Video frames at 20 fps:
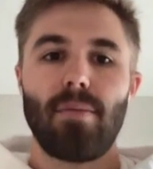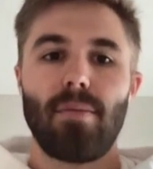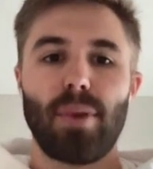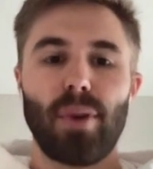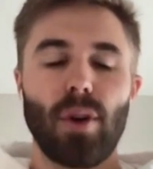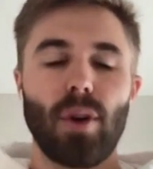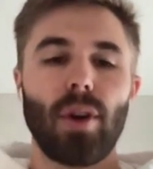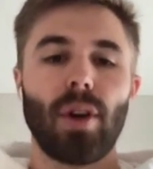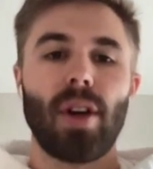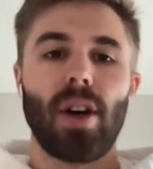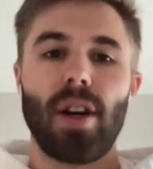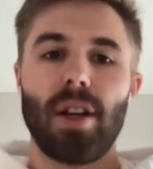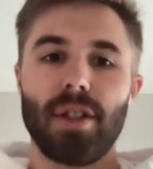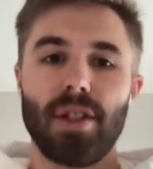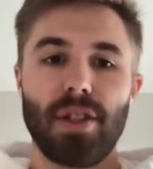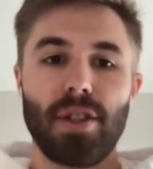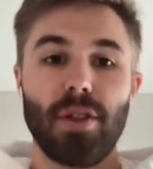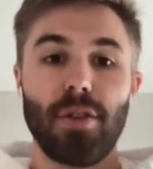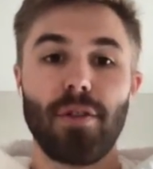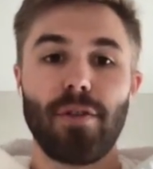protocol
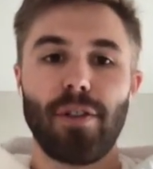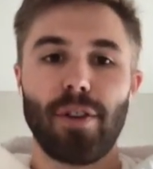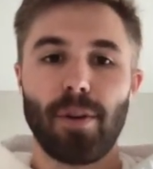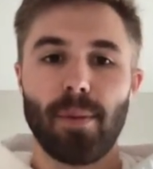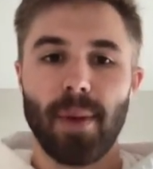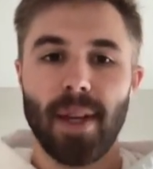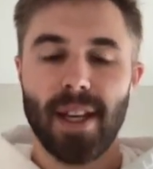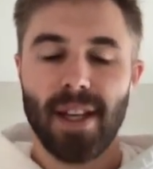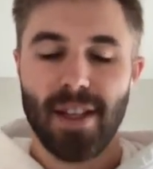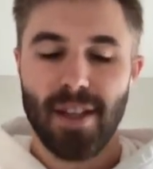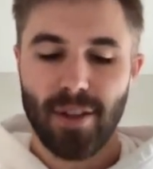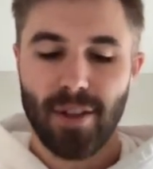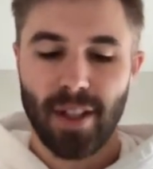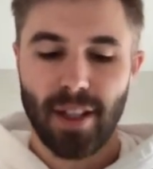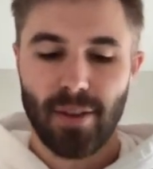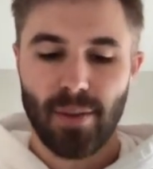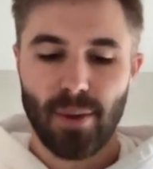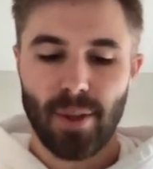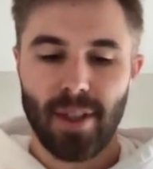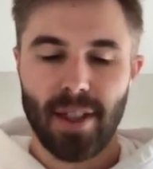do for me, you
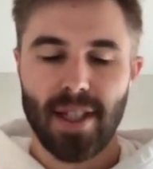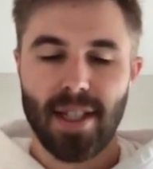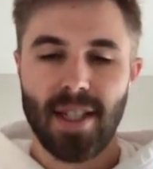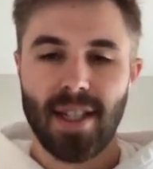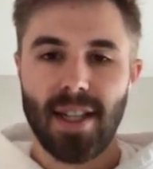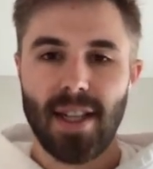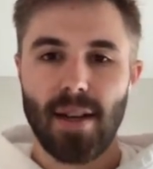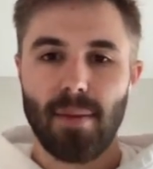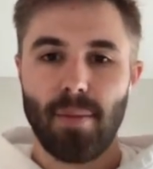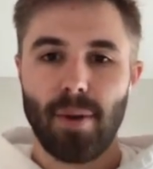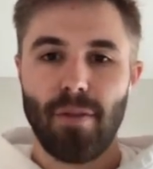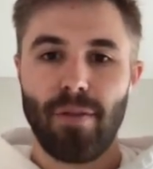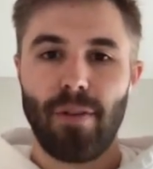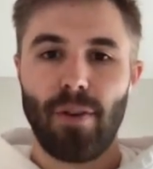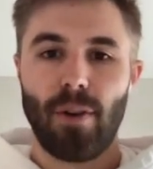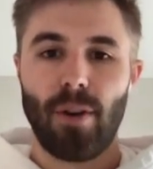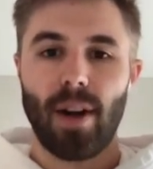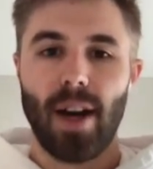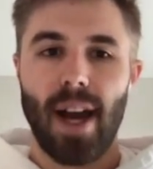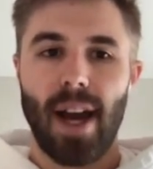can really see a
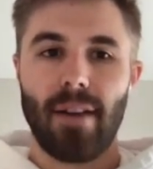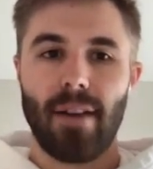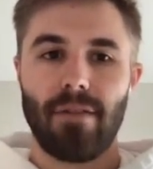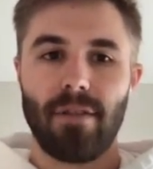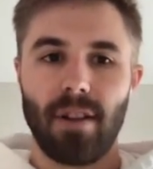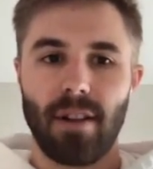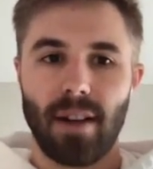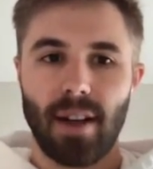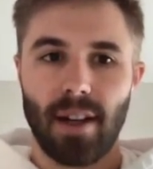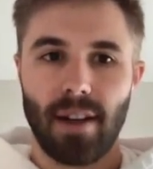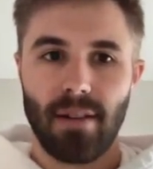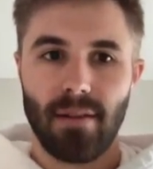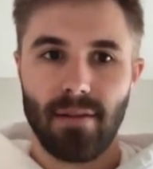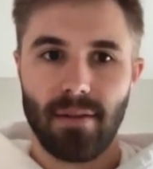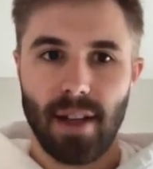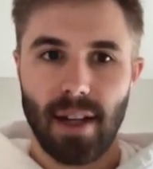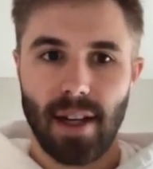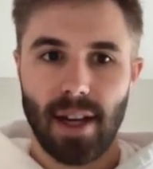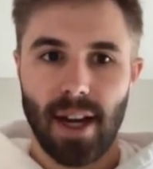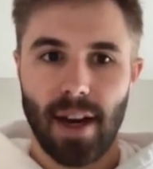before and after
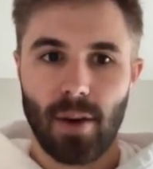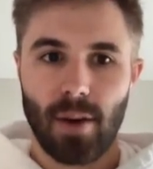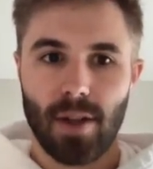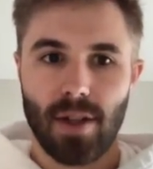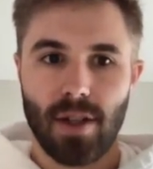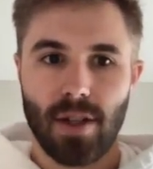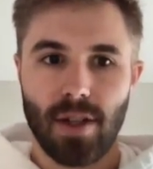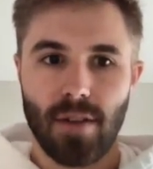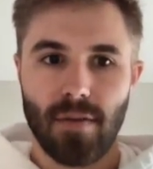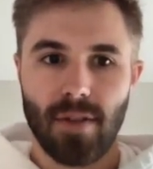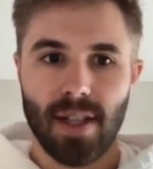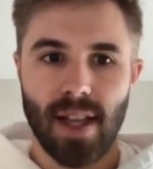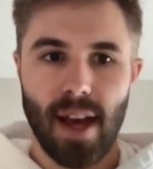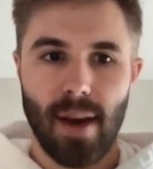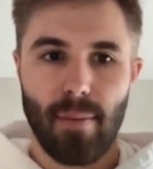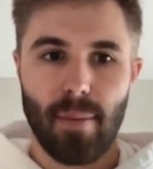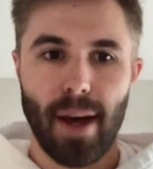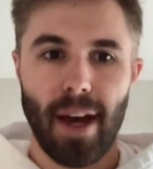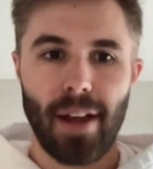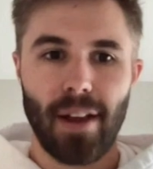on how it shifts
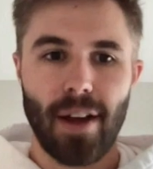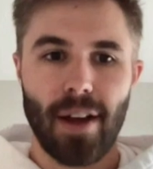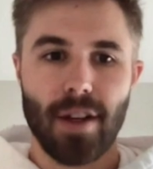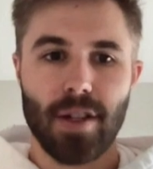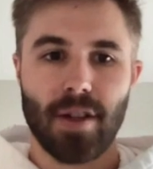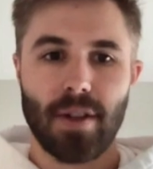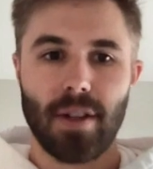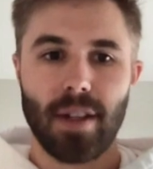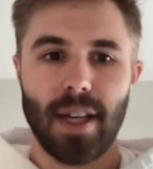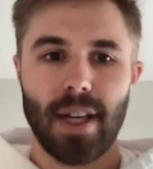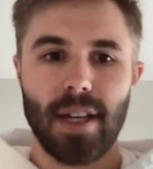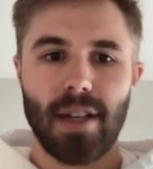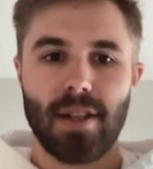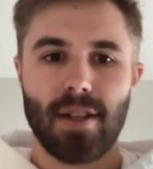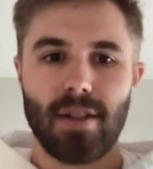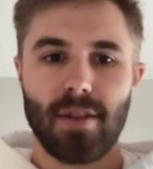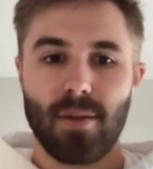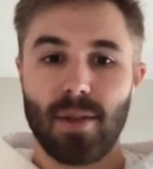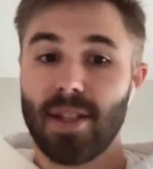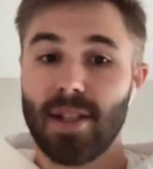that biological
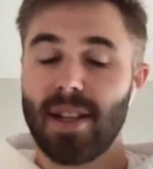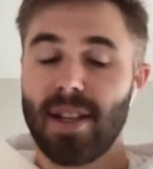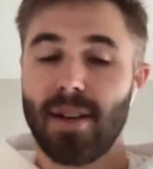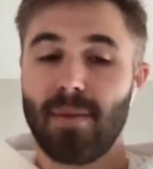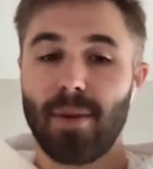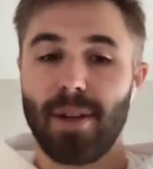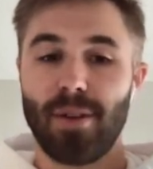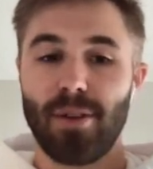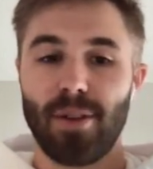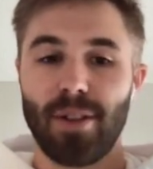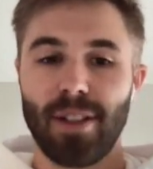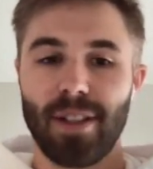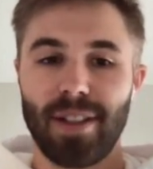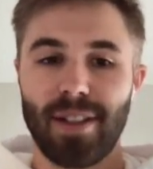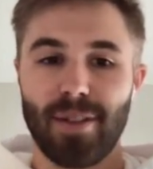age, which is going to be really,